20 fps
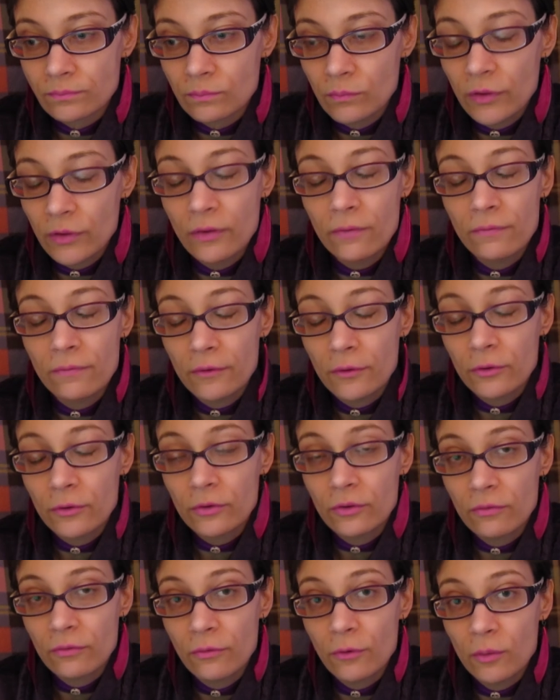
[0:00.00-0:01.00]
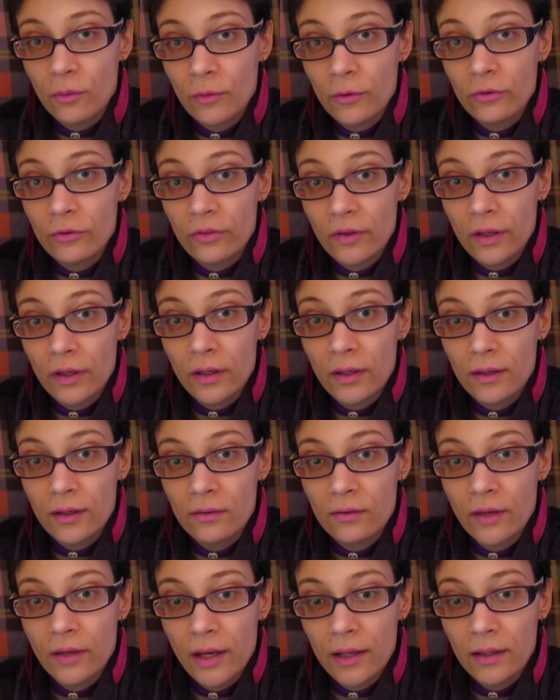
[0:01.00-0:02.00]
But the first and foremost thing
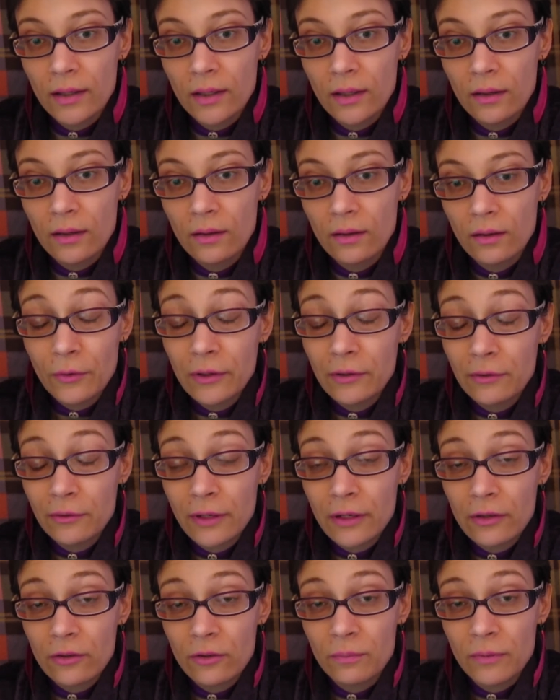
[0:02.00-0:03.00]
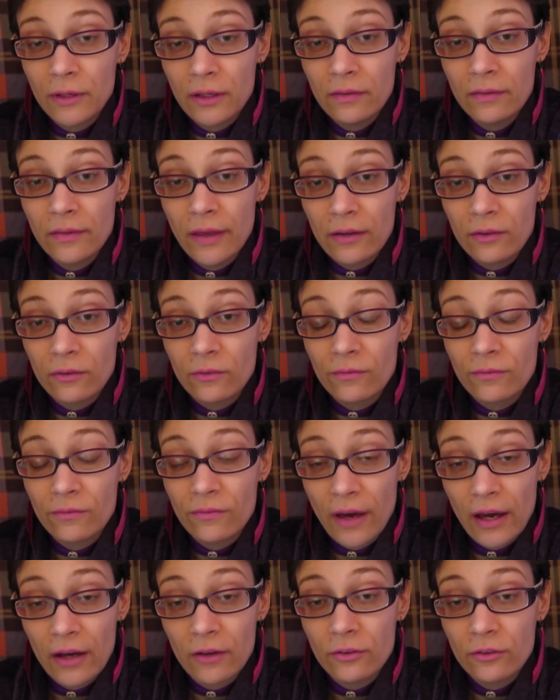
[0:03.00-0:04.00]
is getting internet speed that's
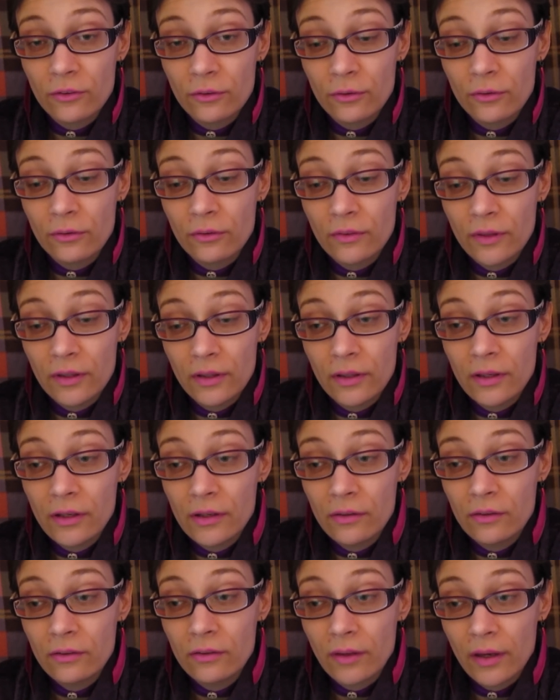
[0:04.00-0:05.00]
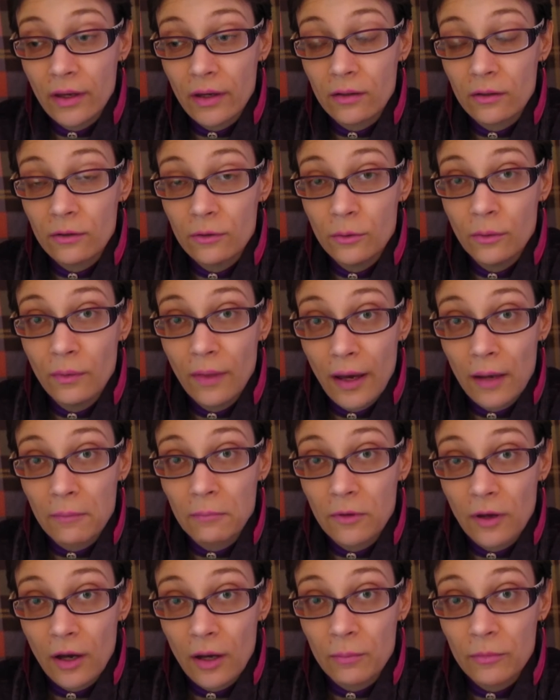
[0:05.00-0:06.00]
faster than it is and a new
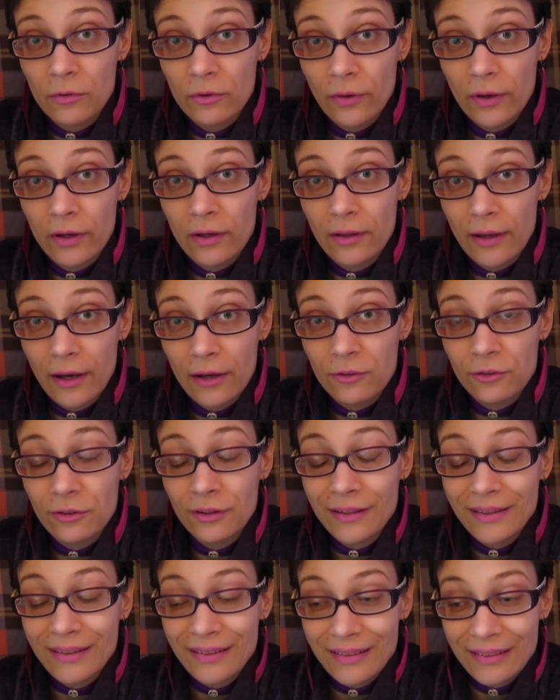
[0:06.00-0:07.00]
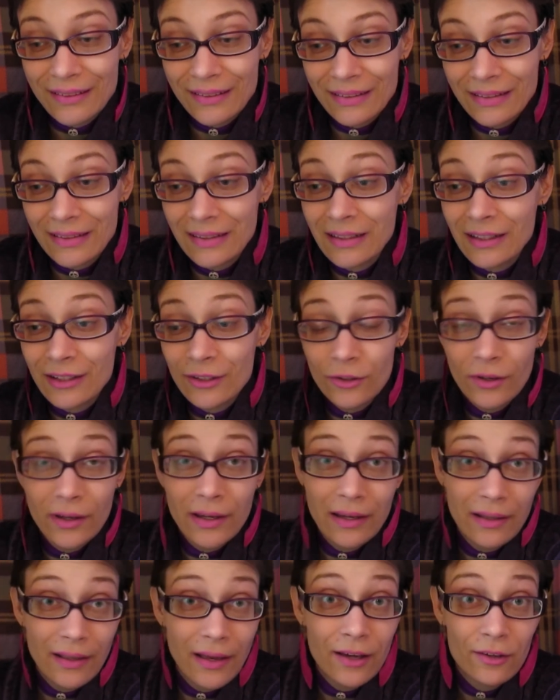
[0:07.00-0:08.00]
laptop so I can actually so I
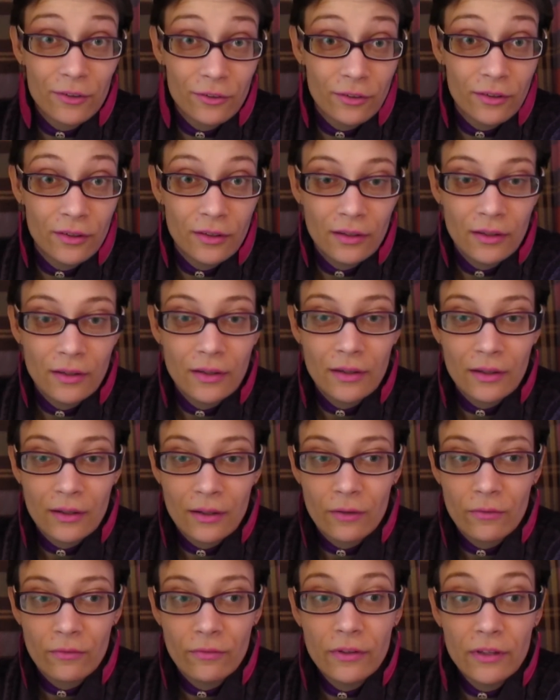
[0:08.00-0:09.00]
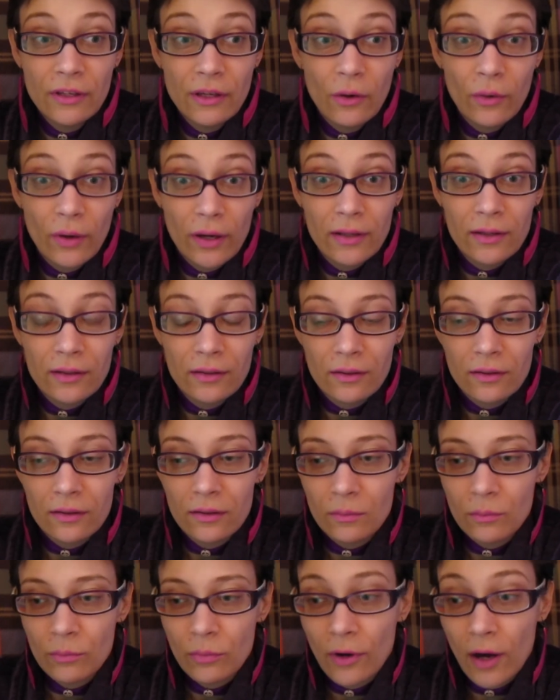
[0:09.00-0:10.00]
can actually video edit
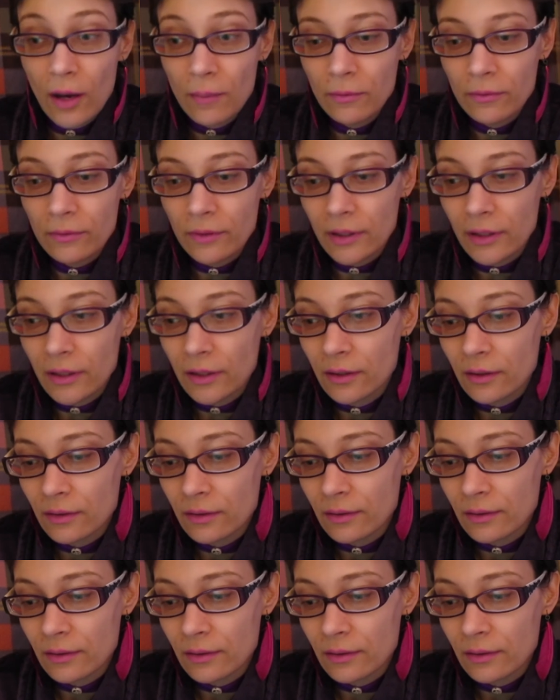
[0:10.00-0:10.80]
properly.